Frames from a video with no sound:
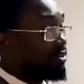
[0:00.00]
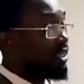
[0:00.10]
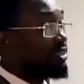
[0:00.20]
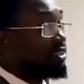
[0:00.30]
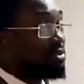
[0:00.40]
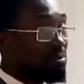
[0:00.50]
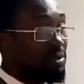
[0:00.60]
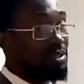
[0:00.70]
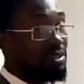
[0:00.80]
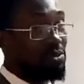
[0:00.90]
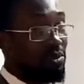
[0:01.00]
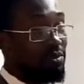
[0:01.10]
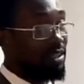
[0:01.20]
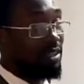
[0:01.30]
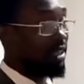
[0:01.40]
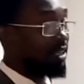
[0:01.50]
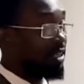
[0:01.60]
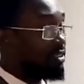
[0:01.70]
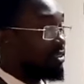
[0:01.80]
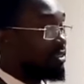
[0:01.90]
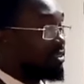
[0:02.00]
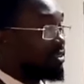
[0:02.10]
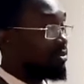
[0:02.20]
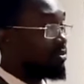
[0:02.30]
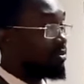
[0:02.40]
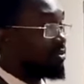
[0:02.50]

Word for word: Those are the three principles of technical analysis.